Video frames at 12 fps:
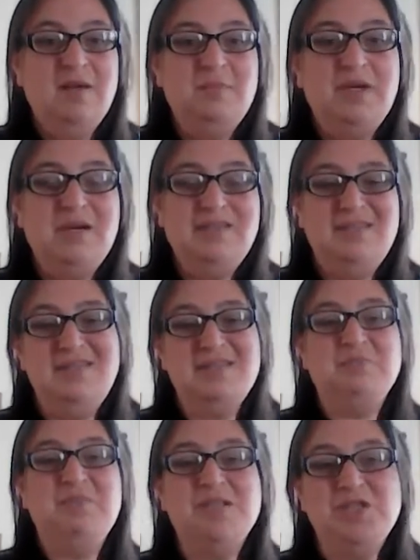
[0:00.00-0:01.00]
because it is
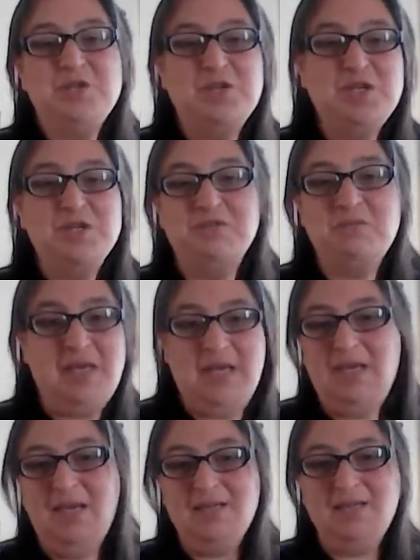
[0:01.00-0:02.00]
as much an audition for
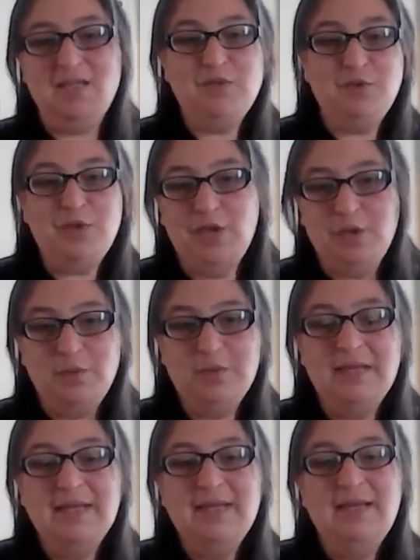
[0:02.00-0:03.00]
me as it is for
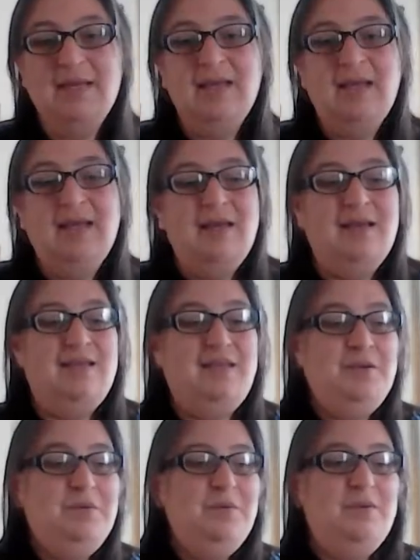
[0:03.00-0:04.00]
you.
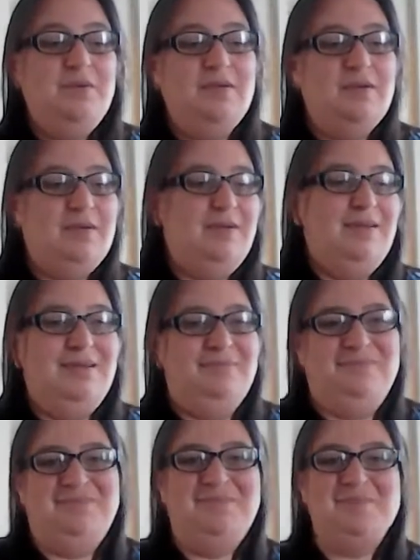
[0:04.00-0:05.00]
You,
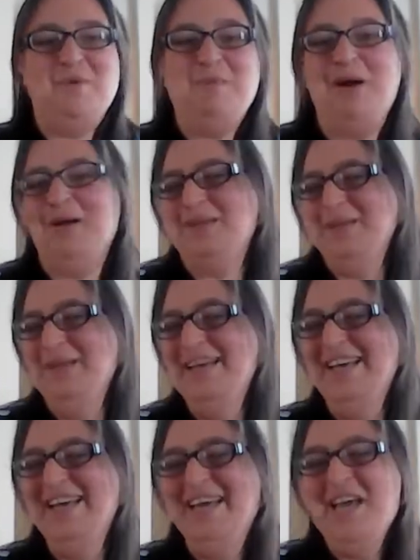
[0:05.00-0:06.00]
from your part,
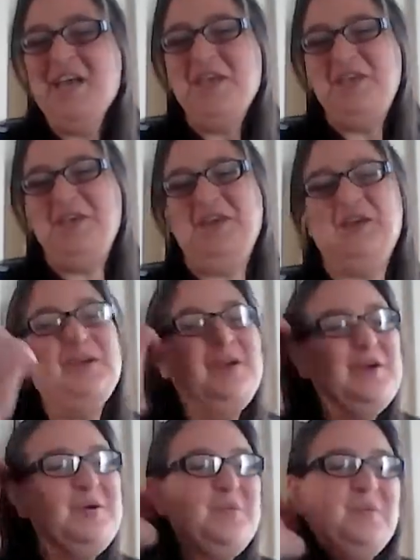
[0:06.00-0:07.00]
you know,
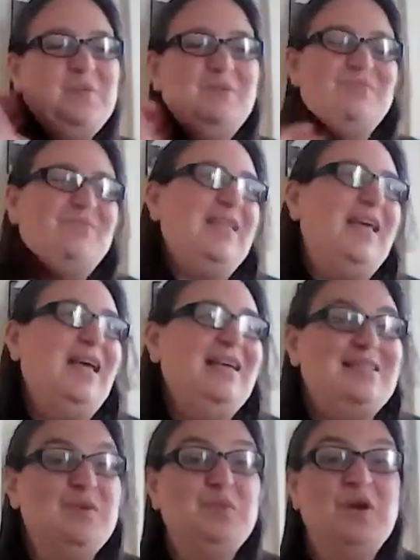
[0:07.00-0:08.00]

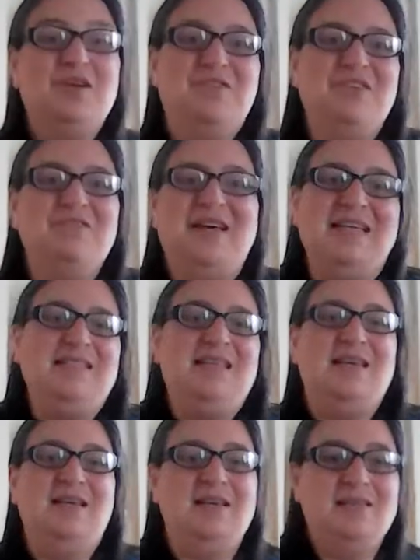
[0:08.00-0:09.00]
is it worth
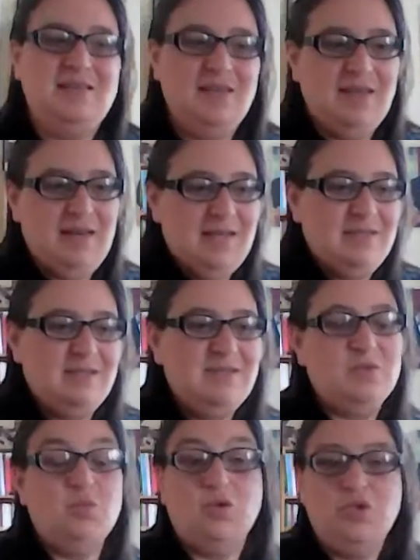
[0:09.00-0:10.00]
investing in singing
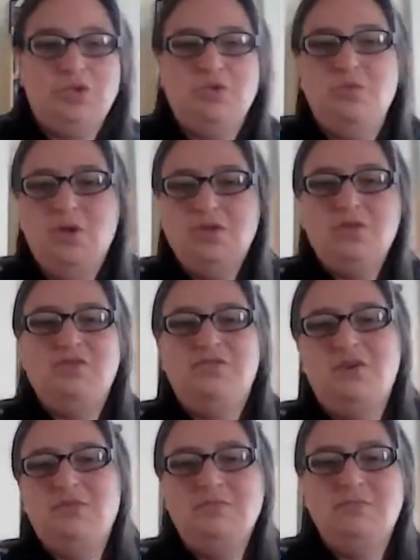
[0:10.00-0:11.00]
lessons? What do you want
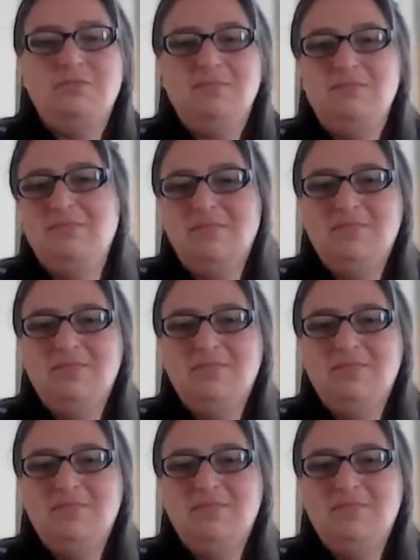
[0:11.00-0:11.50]
from